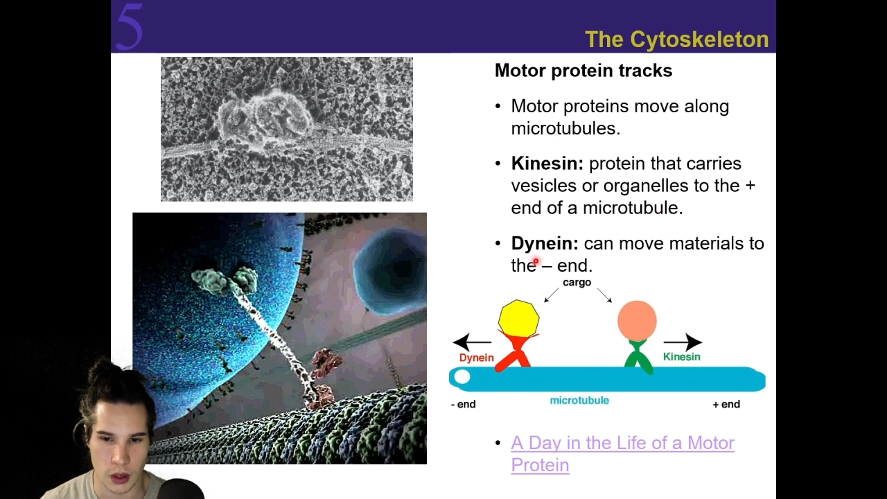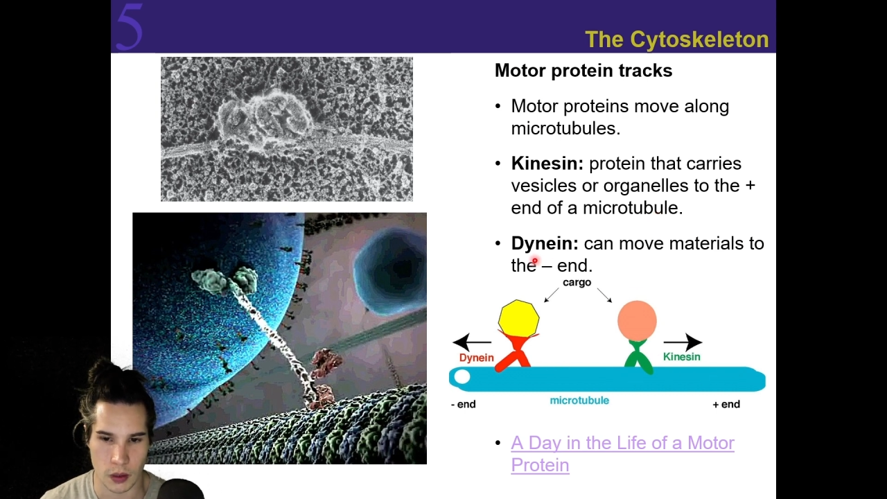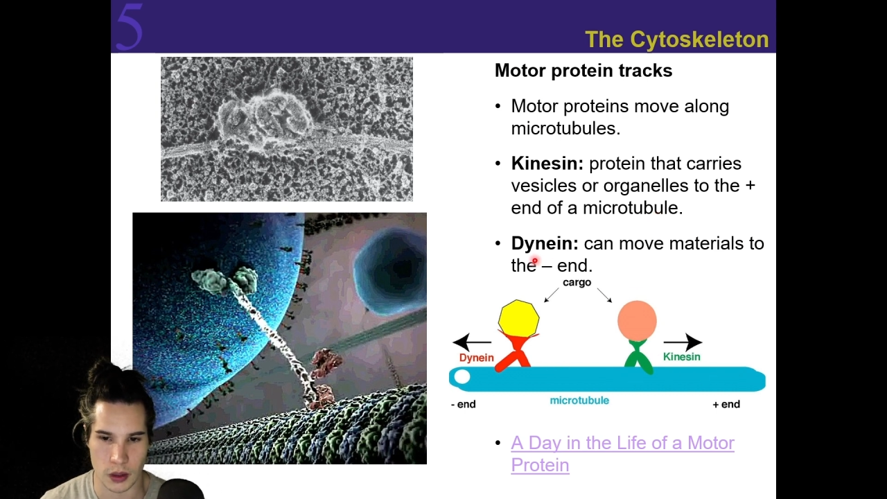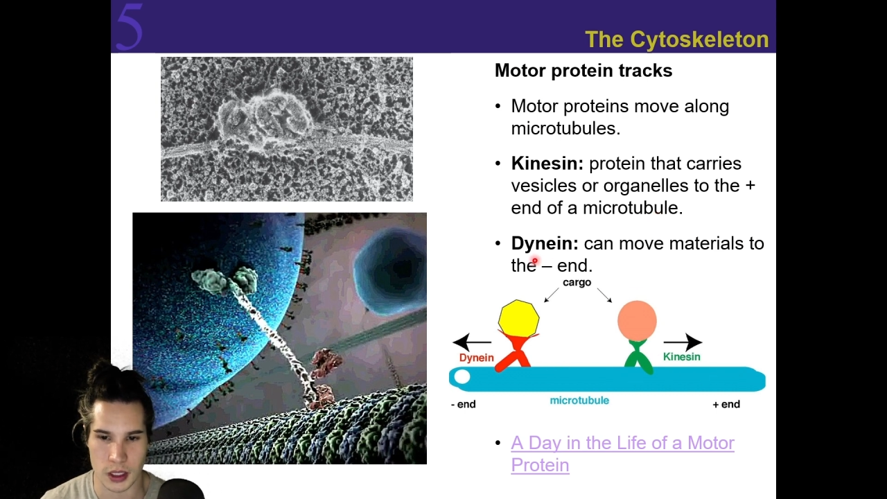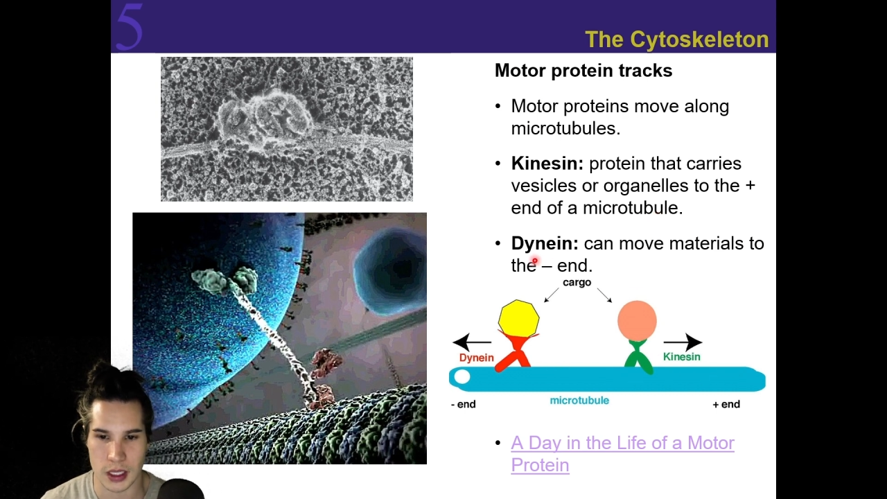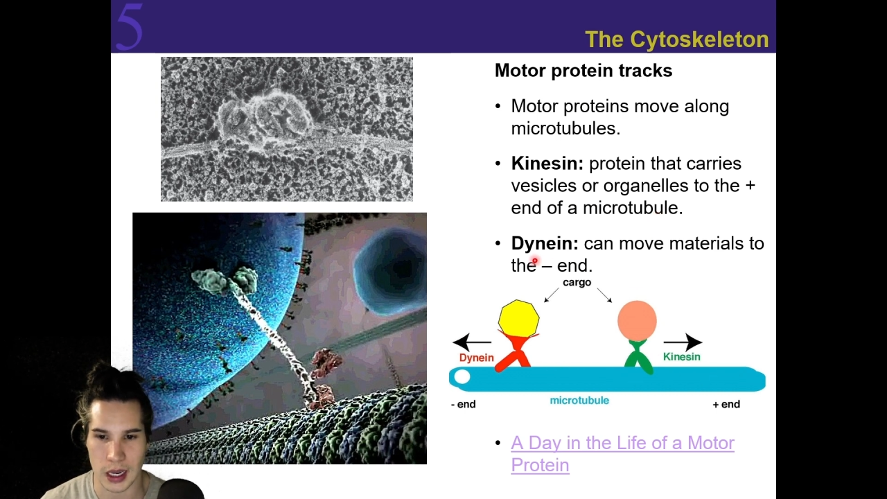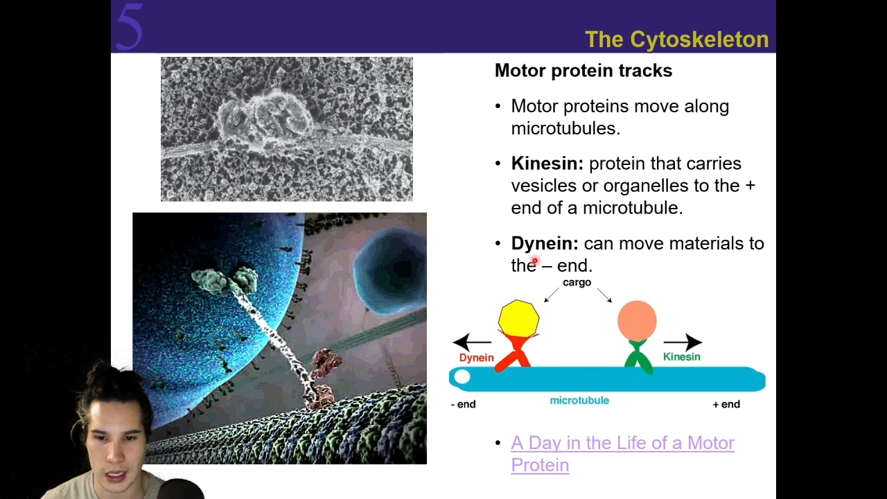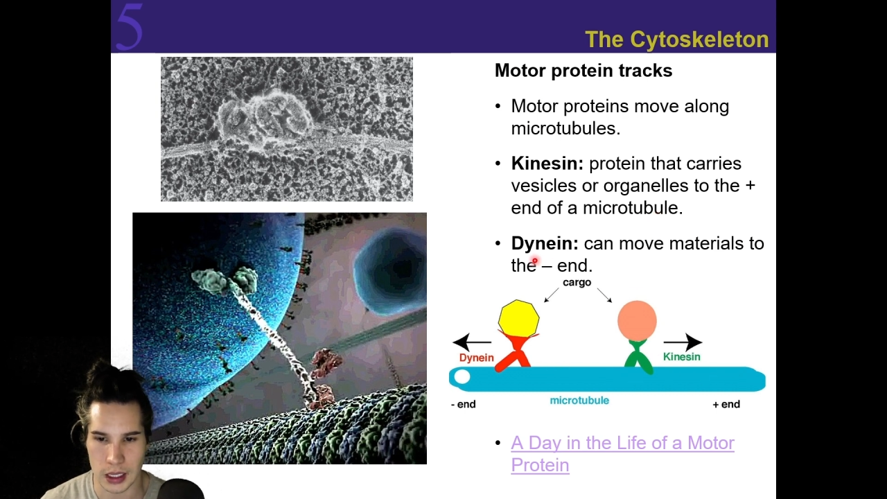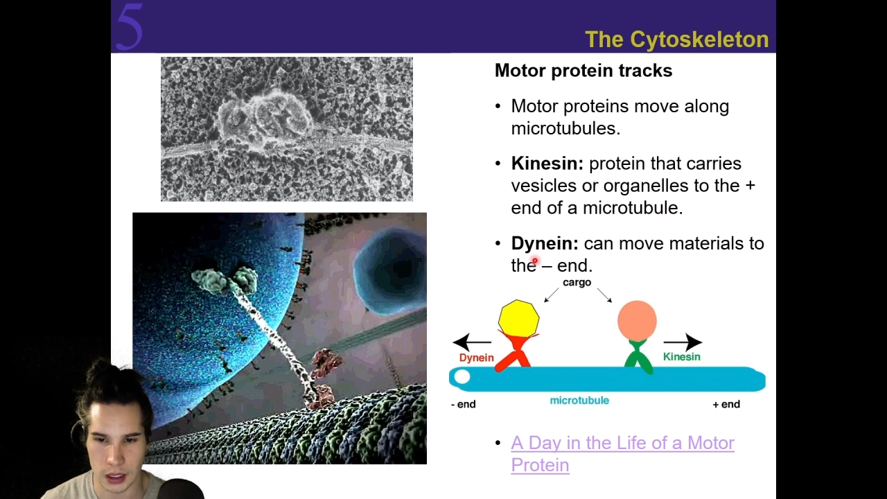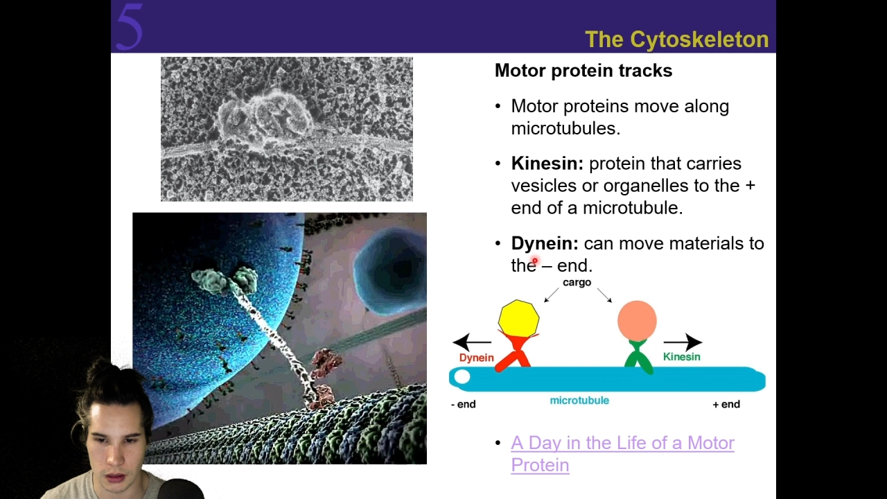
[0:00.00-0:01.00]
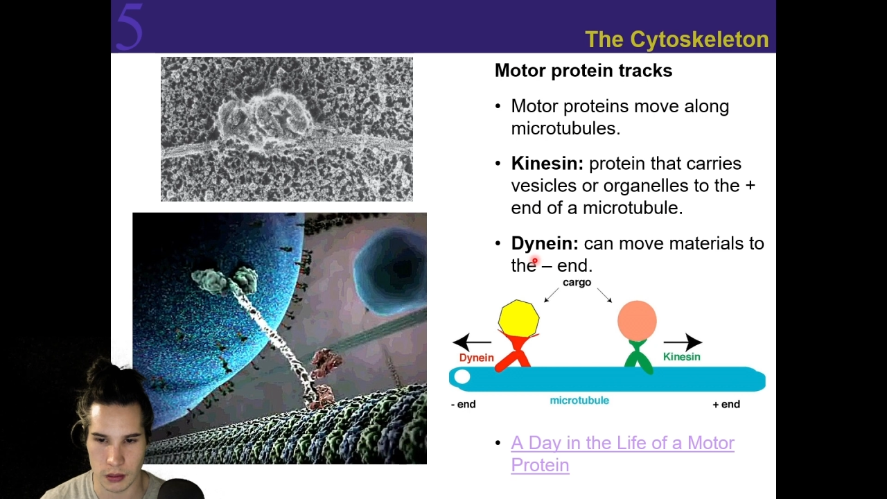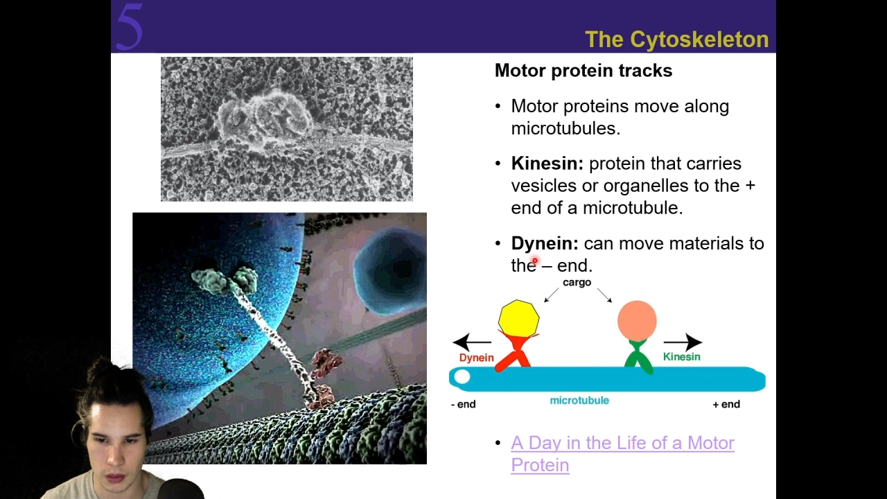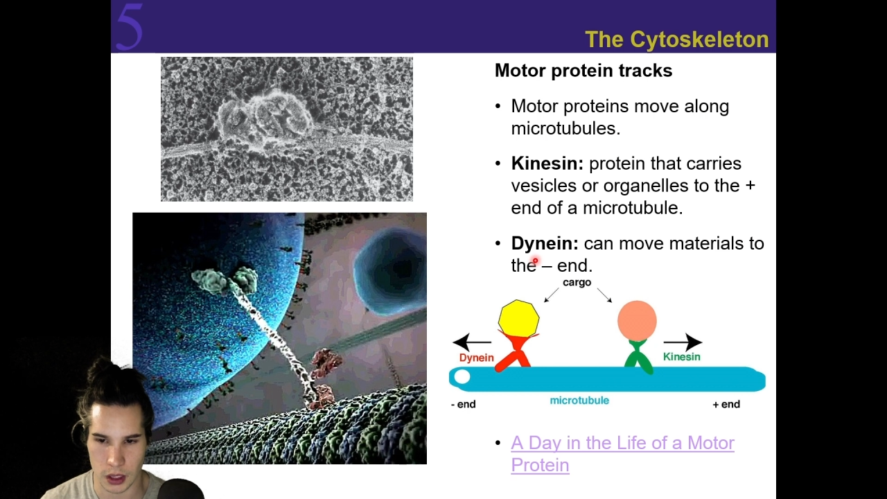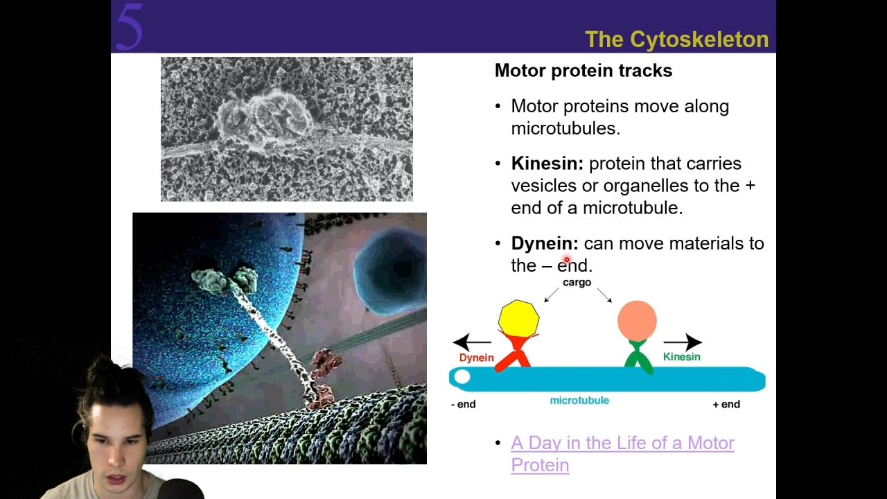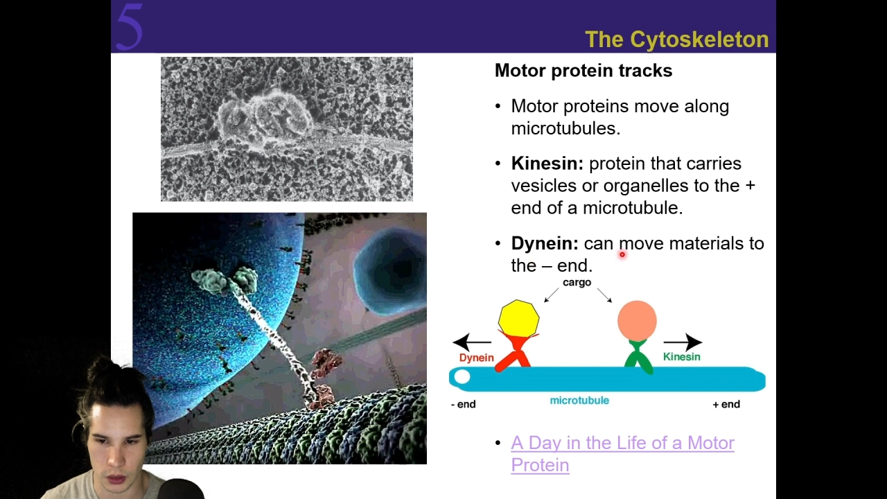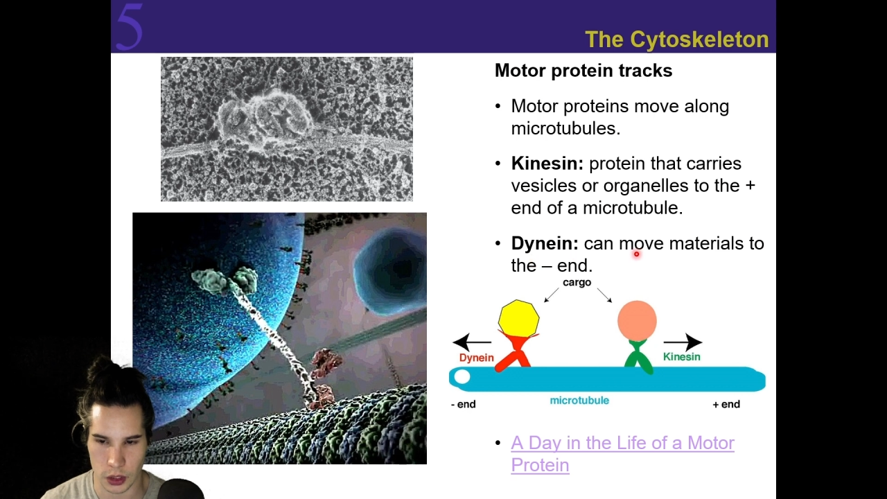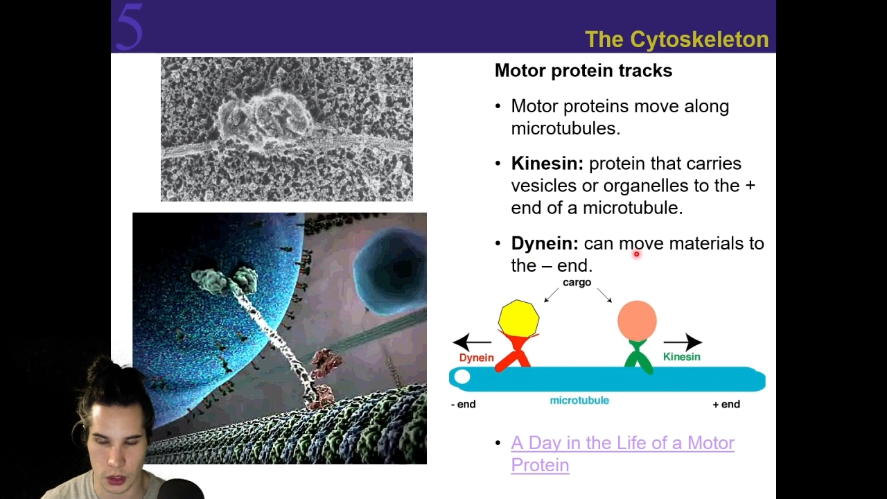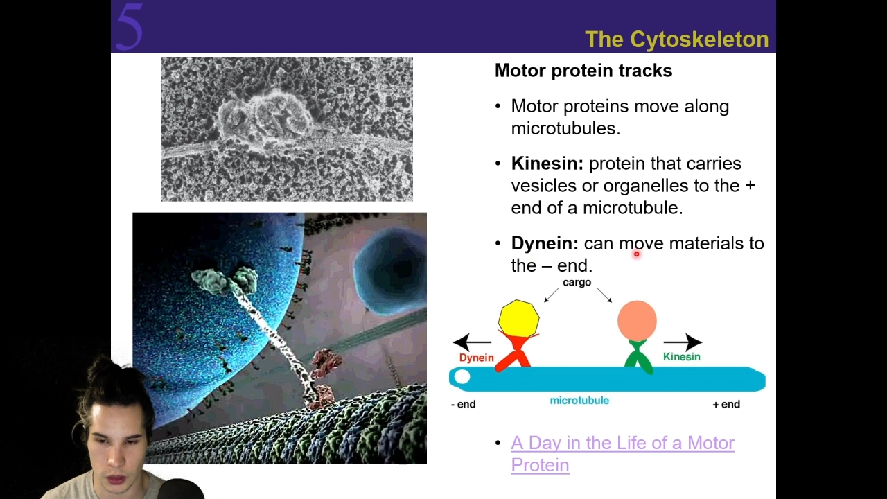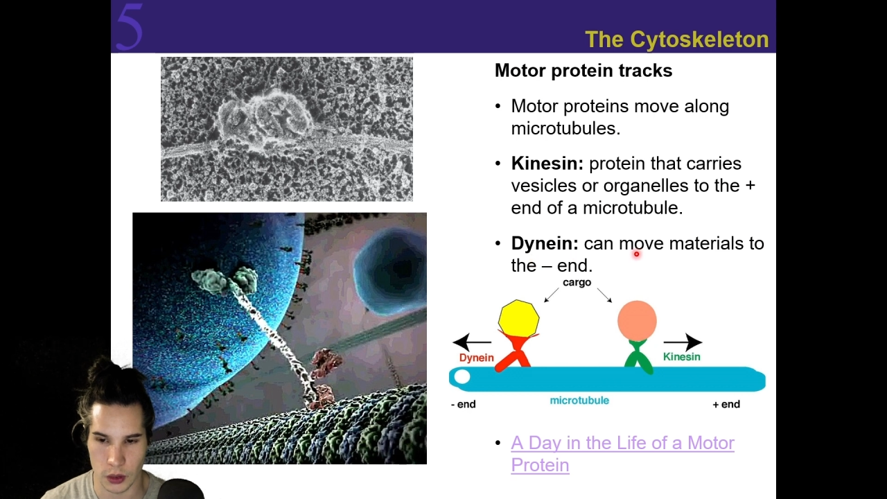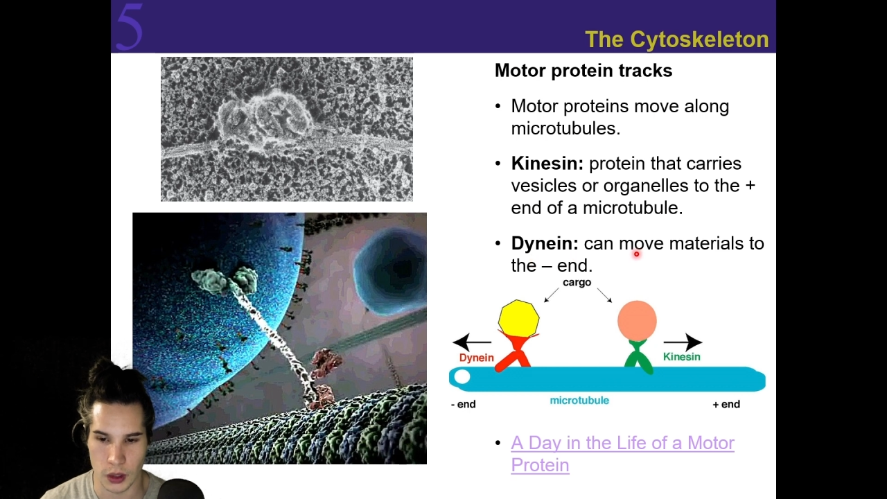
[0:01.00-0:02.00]
whereas dynein is going
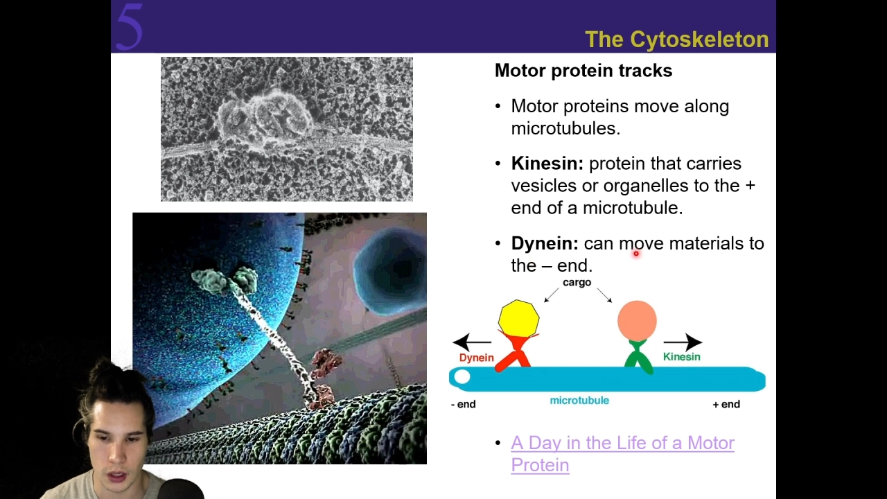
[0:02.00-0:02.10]
to